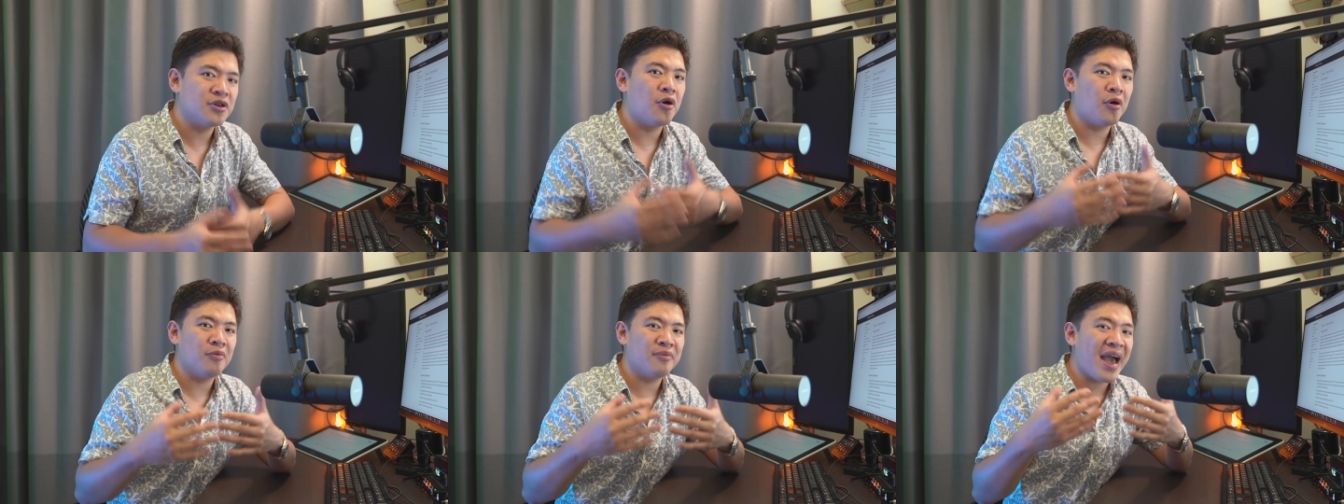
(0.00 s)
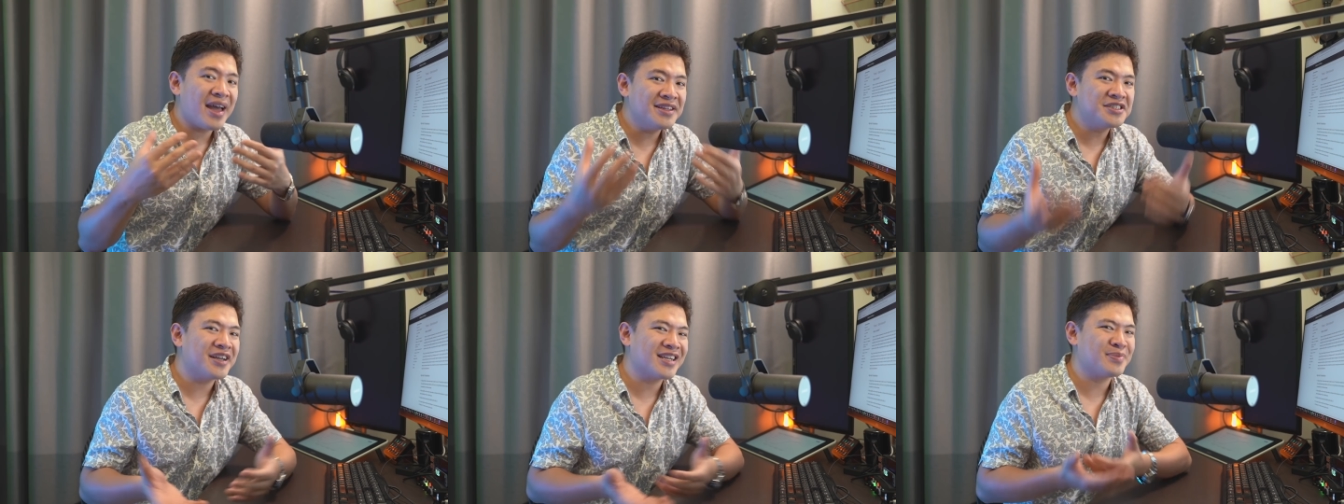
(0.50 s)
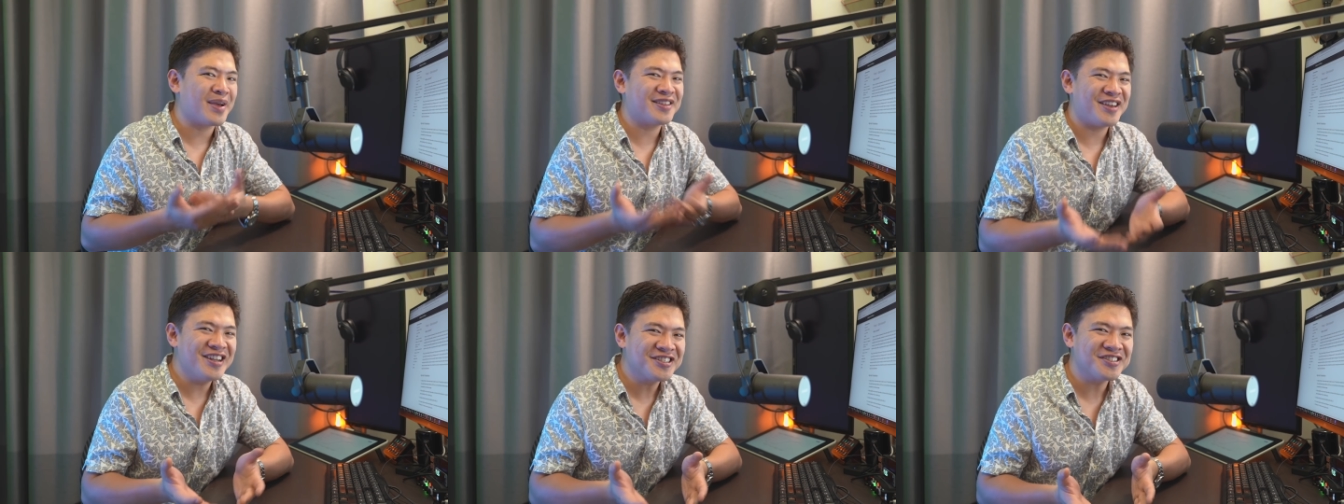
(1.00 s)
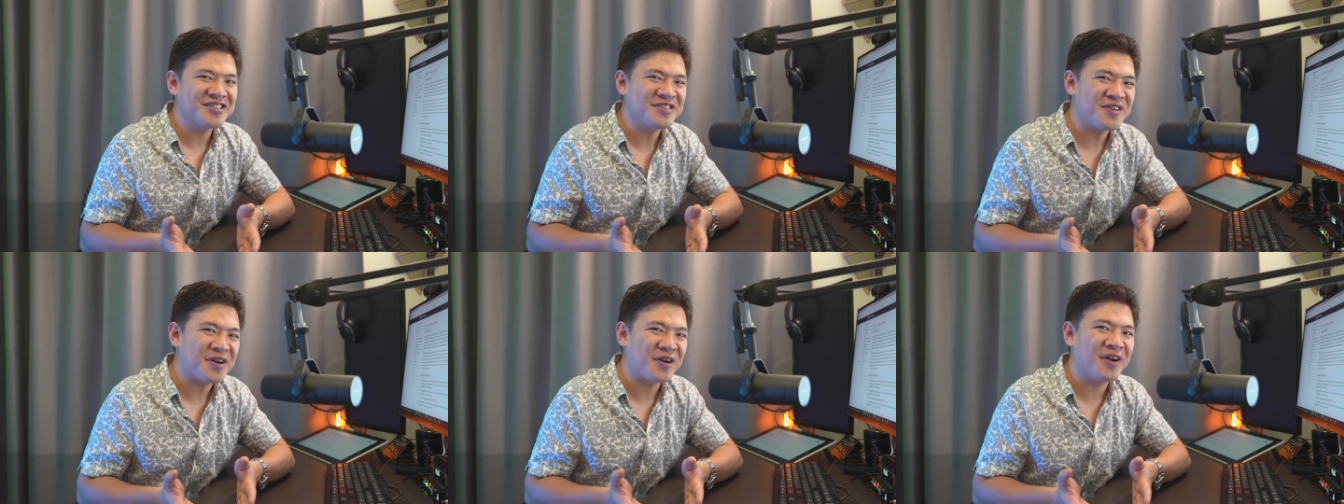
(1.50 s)
So managing
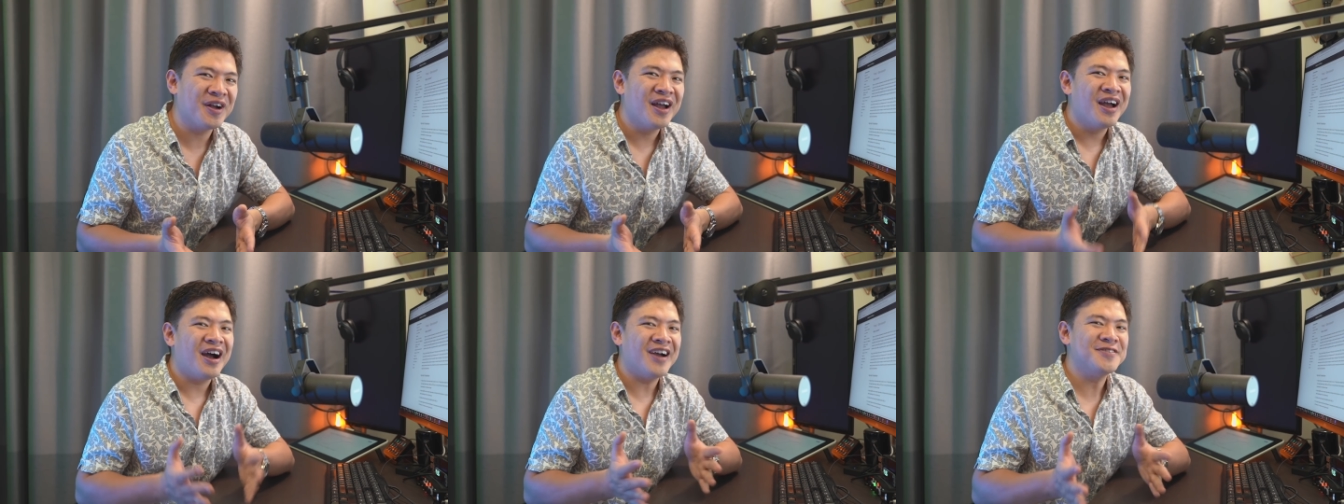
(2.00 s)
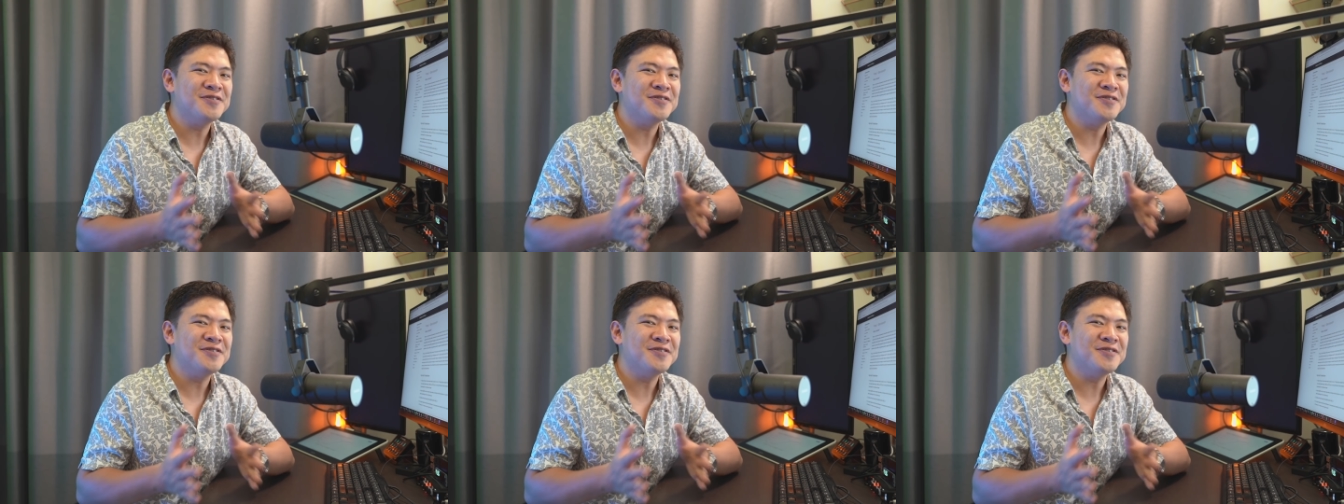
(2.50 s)
expectations here,